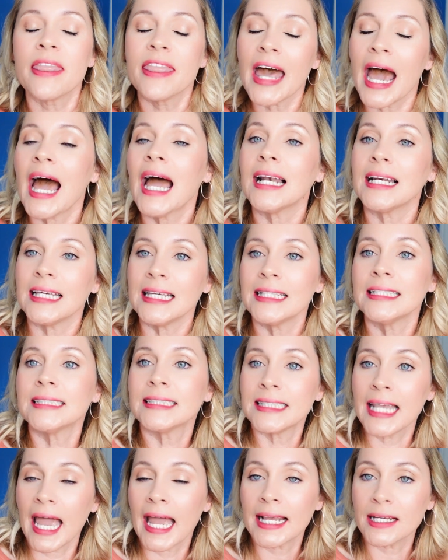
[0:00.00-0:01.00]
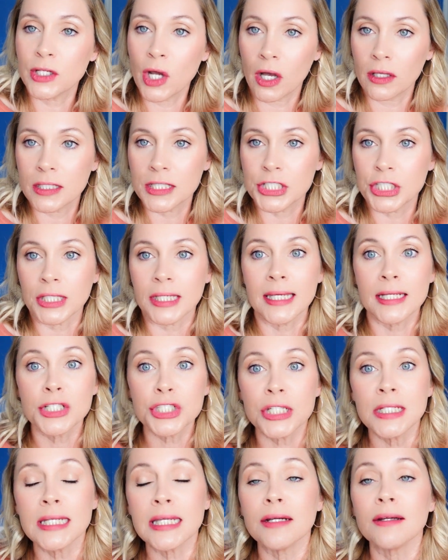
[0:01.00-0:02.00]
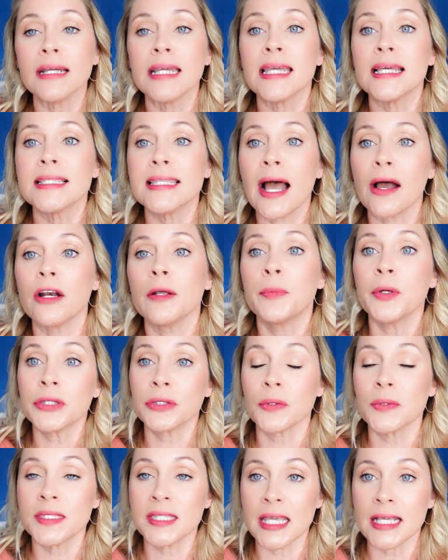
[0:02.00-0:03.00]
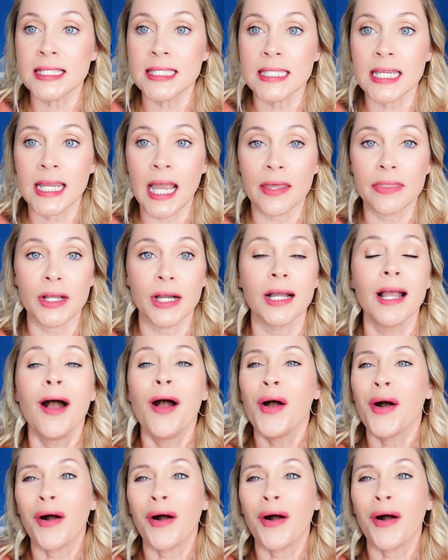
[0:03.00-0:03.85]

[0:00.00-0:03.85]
That is technology. Engineering is how to put those things together.